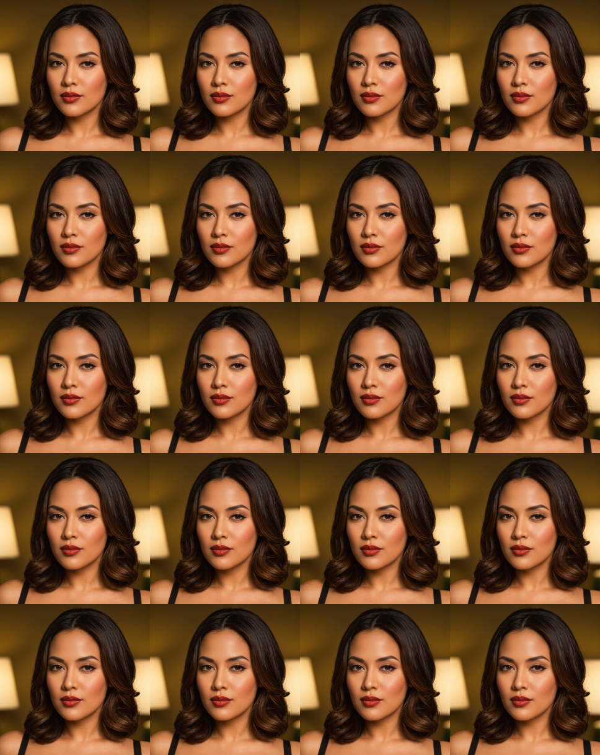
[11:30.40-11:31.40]

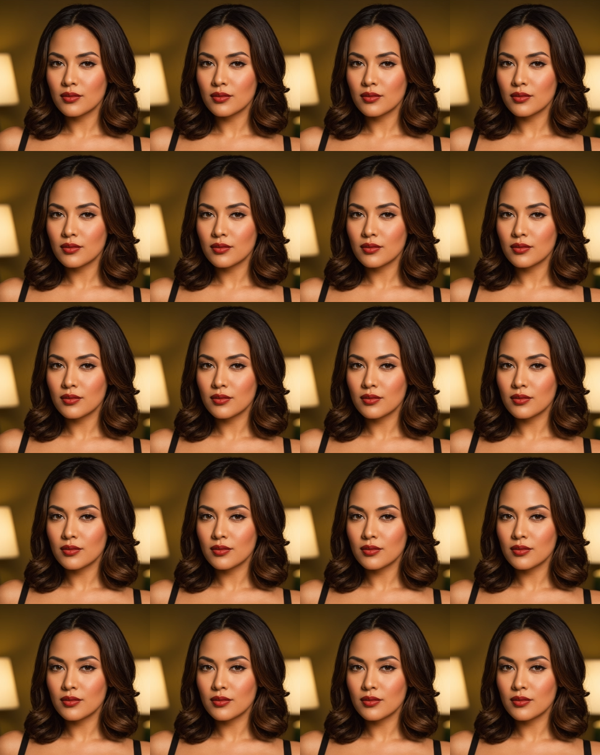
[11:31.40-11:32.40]

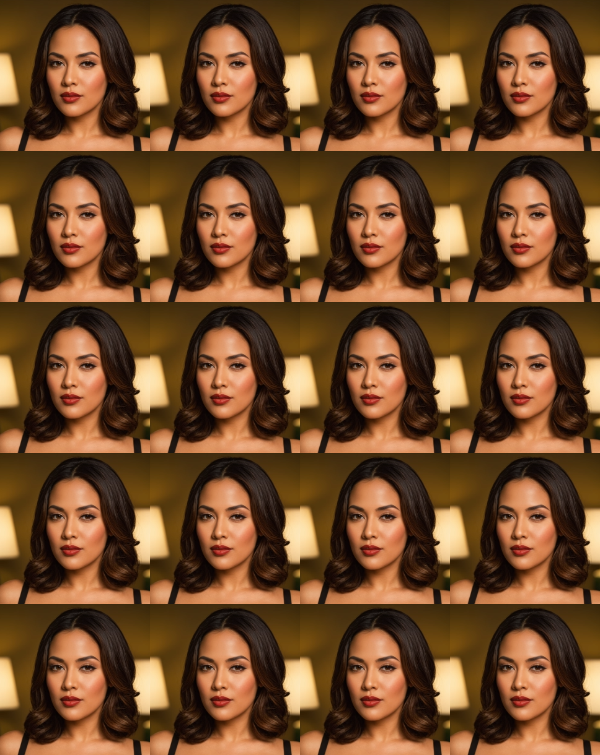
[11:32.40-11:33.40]

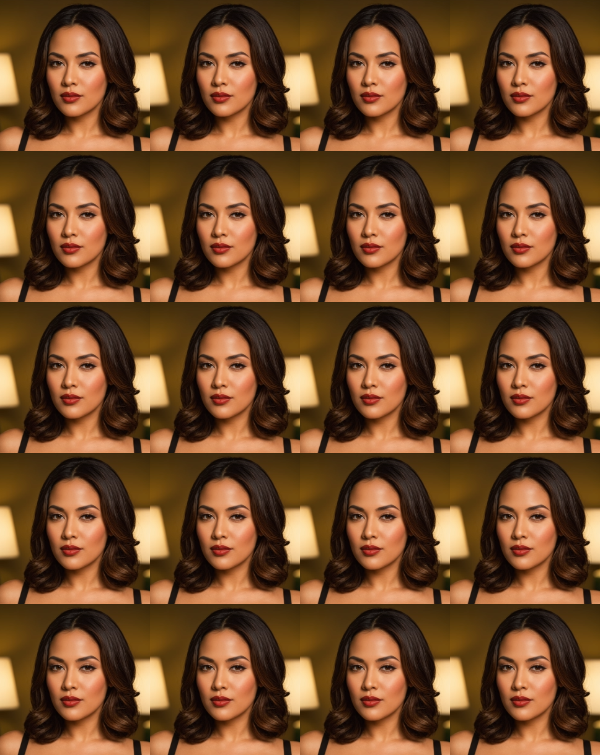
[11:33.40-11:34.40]

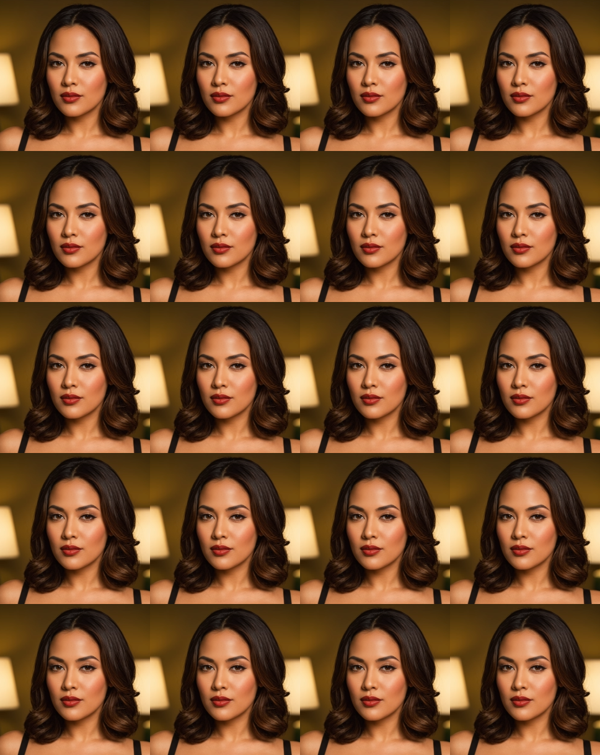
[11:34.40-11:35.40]

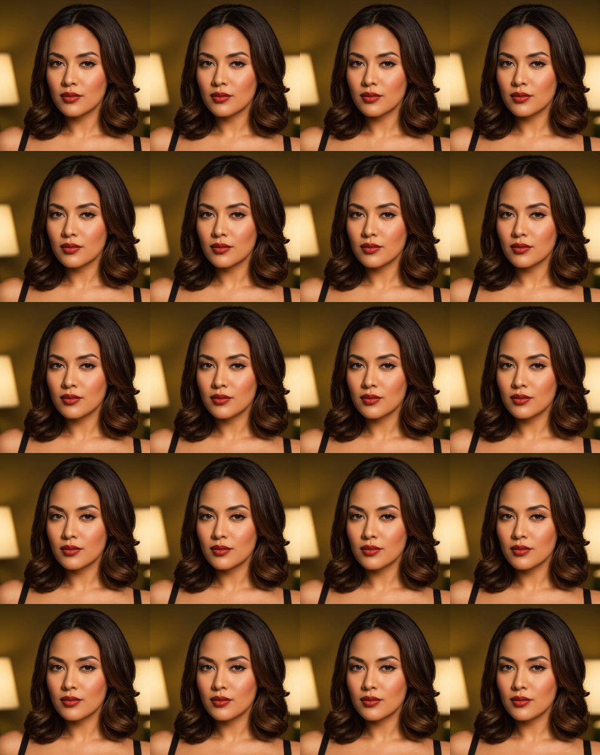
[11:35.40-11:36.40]

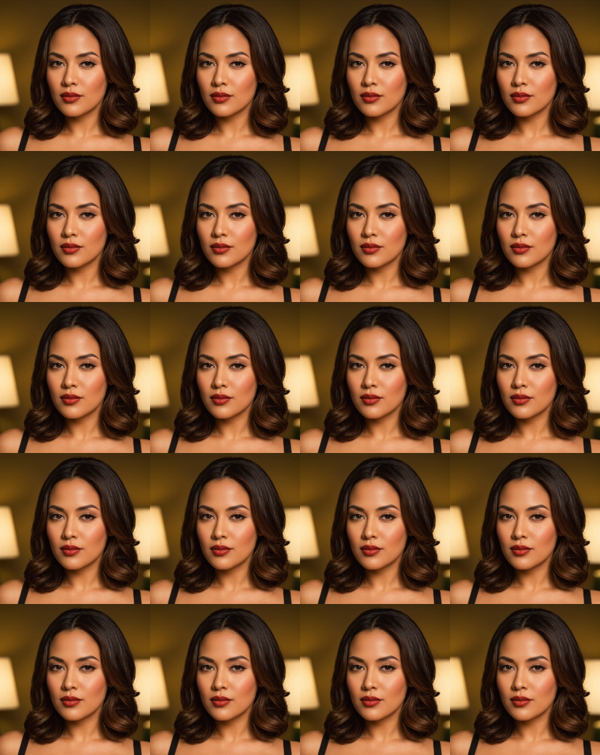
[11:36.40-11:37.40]

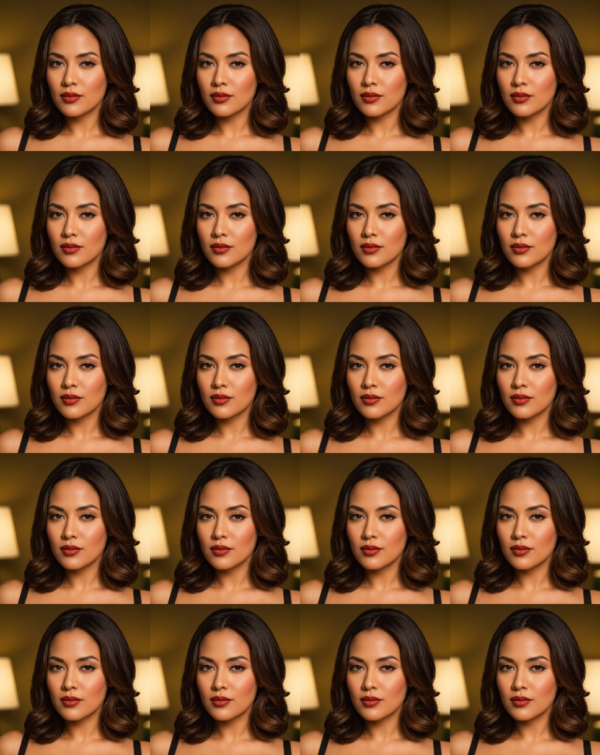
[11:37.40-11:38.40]
This is a still picture; no speech is visible.